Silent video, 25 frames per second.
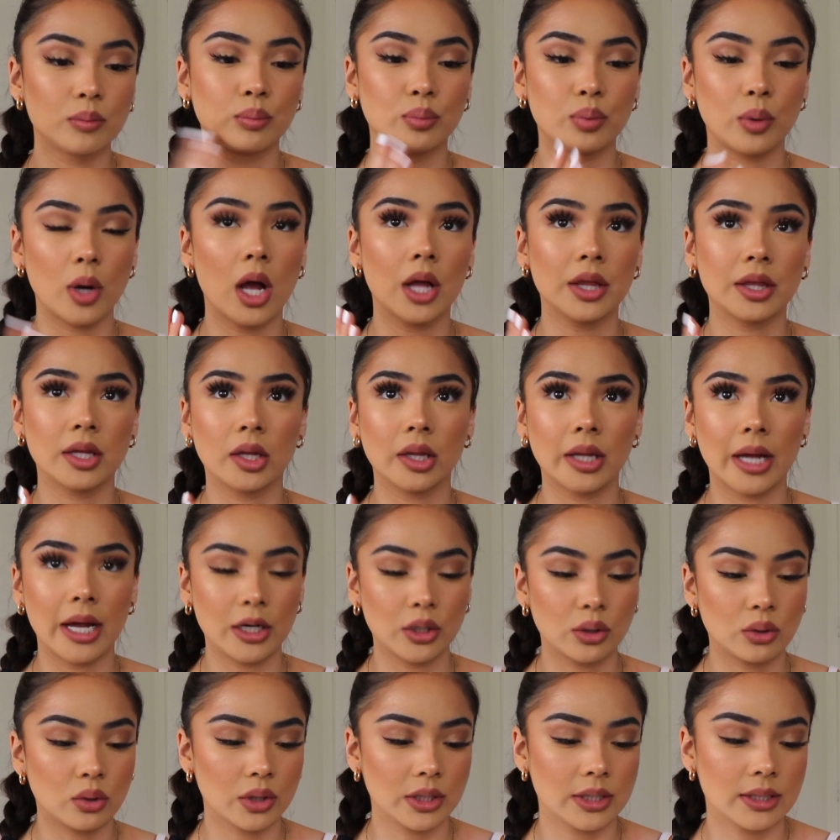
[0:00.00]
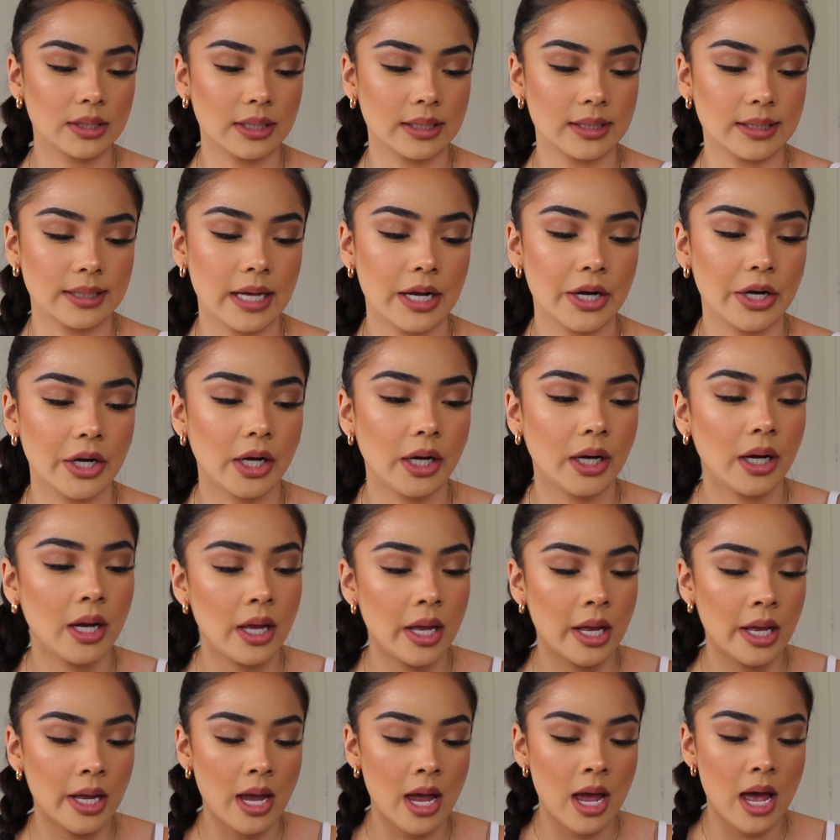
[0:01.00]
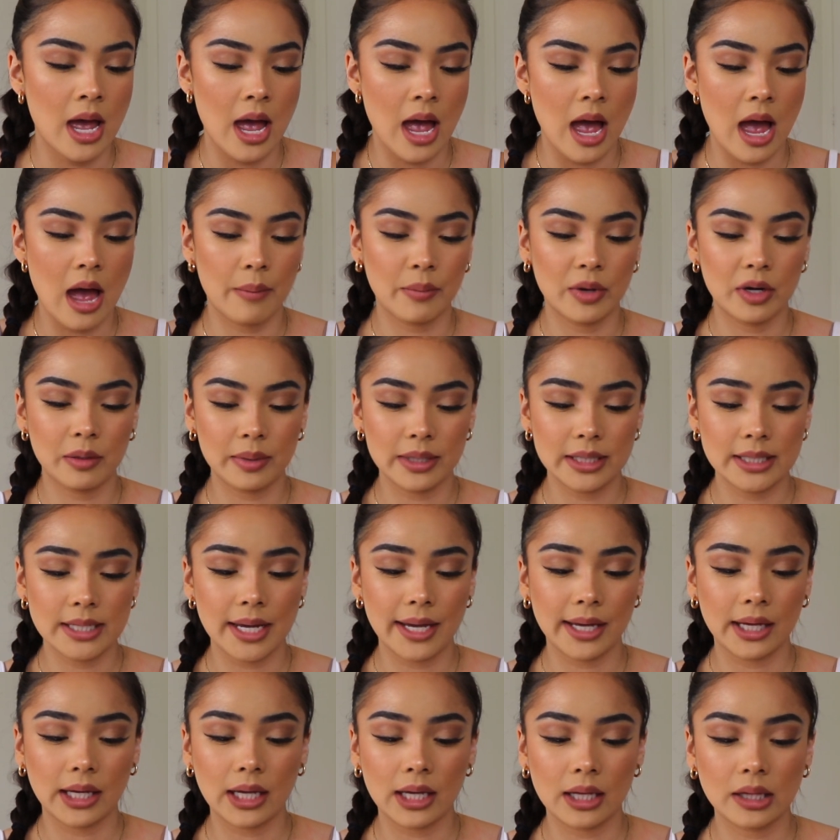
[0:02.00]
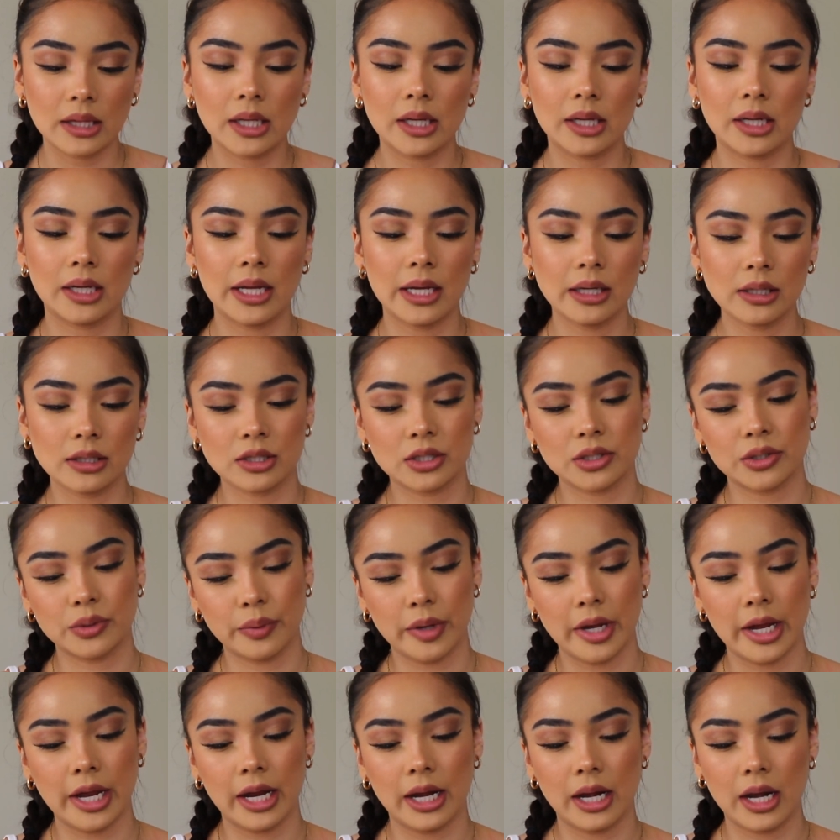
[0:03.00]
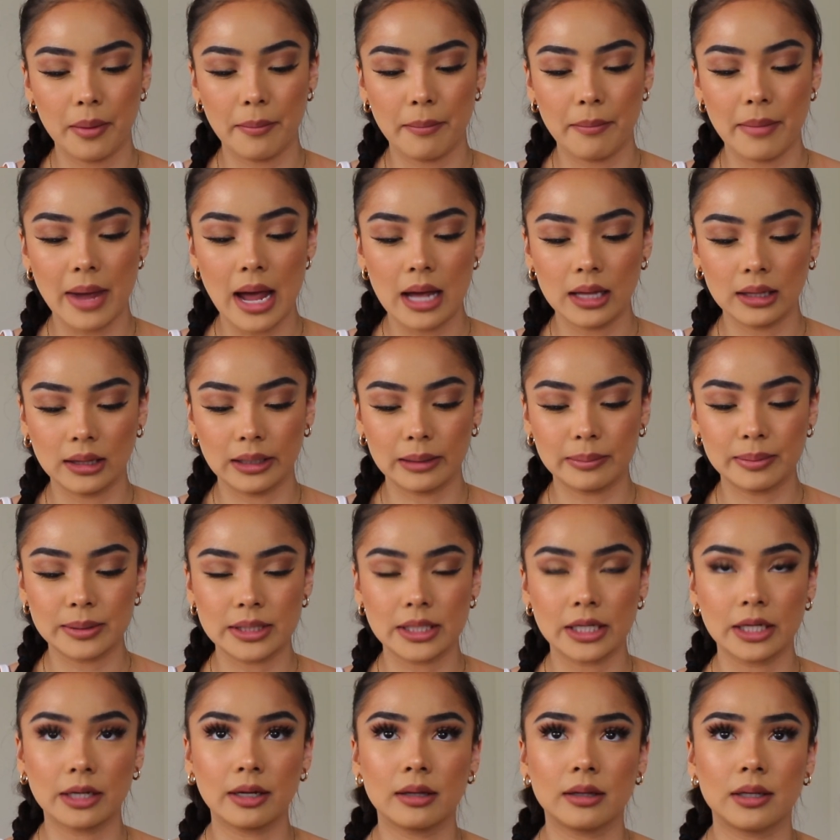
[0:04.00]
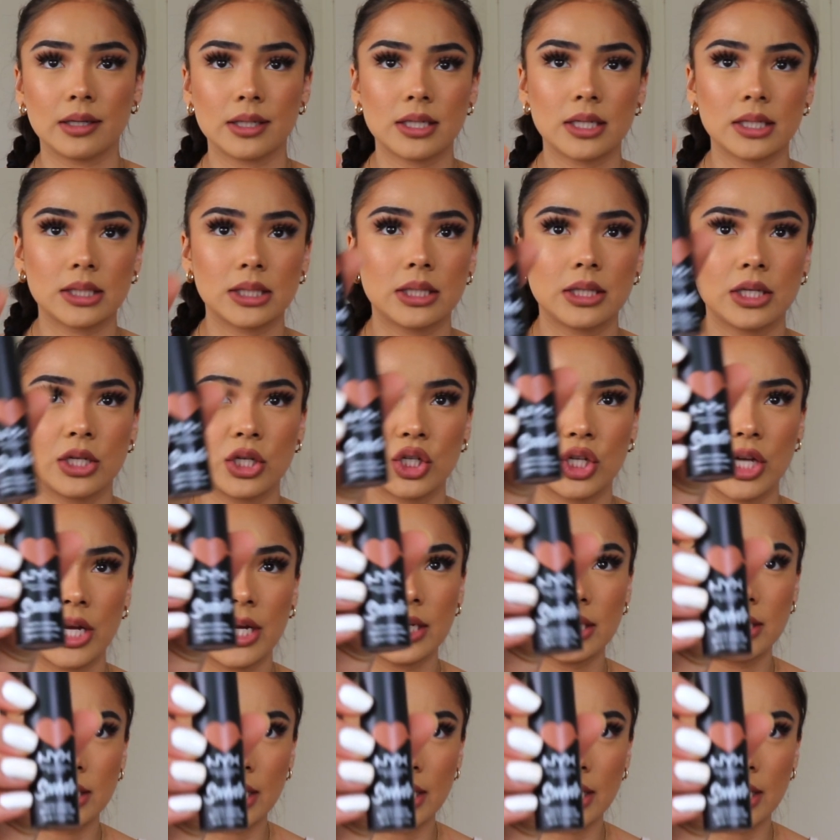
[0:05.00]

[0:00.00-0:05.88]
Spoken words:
brought the line towards the center, I'm going to be taking the NYX Suede Matte Lipstick, and this is in the shade